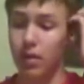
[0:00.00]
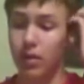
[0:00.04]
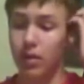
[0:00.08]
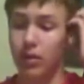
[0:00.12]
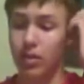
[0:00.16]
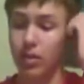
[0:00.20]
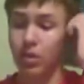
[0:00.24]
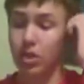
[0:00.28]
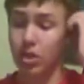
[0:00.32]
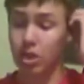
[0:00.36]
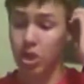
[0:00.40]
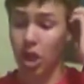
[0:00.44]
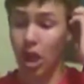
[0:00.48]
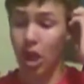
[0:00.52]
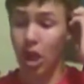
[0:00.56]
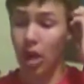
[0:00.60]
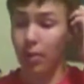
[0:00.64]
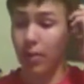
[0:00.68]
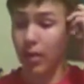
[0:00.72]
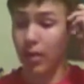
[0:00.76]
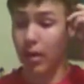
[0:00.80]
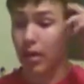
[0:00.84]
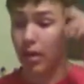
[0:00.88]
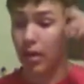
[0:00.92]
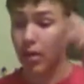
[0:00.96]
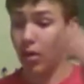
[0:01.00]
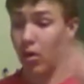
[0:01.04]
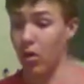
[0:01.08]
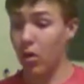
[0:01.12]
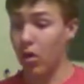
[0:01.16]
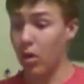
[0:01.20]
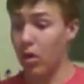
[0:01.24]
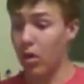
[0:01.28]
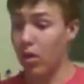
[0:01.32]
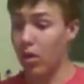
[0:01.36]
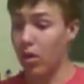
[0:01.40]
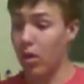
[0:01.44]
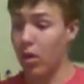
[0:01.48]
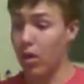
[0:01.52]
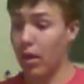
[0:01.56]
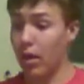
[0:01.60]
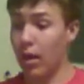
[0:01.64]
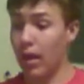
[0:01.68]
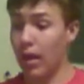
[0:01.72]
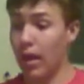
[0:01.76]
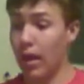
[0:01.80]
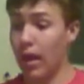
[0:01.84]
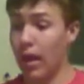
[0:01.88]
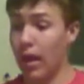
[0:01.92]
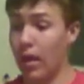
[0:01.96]
the shaman,
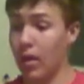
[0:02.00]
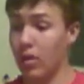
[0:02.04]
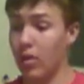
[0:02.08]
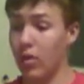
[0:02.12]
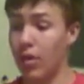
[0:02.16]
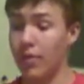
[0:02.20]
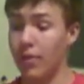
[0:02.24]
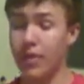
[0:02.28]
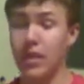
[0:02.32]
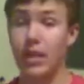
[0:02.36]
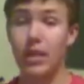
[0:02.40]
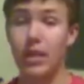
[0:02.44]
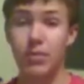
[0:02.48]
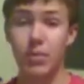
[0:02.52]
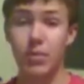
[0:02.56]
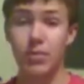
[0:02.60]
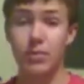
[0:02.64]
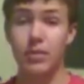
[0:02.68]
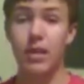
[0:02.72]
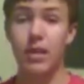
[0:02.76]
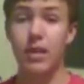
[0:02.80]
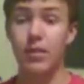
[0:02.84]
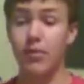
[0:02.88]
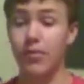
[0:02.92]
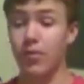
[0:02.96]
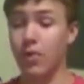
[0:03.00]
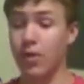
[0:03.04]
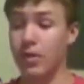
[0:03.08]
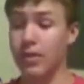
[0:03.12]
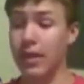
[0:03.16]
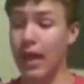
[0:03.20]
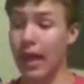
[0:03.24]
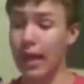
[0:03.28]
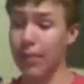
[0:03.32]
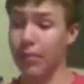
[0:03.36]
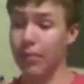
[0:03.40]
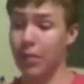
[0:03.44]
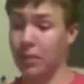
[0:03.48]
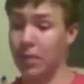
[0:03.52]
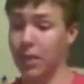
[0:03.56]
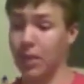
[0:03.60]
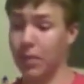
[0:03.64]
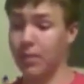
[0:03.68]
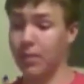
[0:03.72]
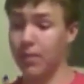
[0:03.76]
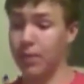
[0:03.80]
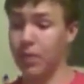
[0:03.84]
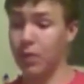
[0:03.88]
and you have to keep them safe for a time limit.